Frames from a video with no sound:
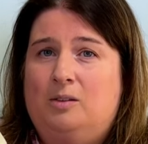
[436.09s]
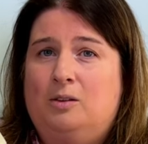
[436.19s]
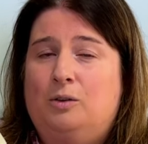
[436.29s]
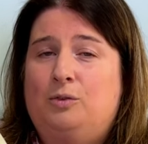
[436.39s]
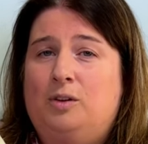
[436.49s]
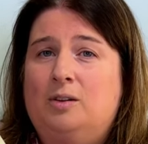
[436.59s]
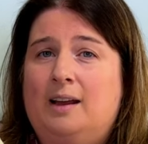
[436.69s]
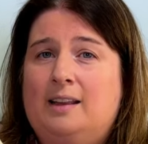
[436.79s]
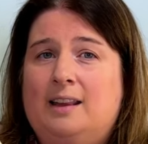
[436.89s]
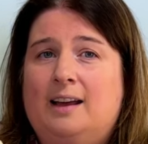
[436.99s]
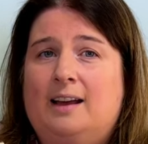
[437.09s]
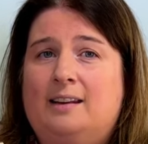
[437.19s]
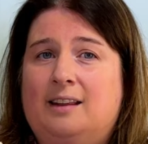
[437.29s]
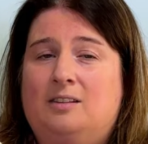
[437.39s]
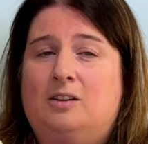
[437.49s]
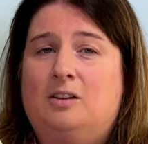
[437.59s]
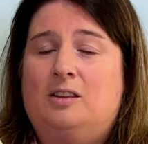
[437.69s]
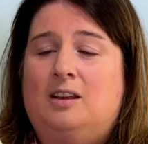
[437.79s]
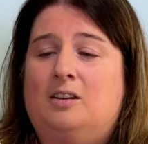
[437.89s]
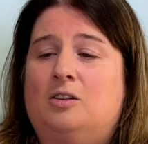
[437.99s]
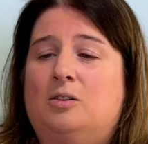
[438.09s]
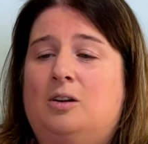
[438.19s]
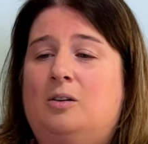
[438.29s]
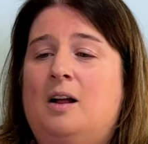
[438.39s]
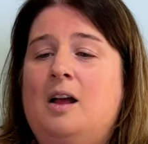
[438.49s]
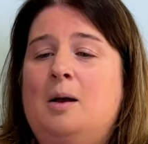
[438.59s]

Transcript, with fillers: So if you like that, that's a good thing to grow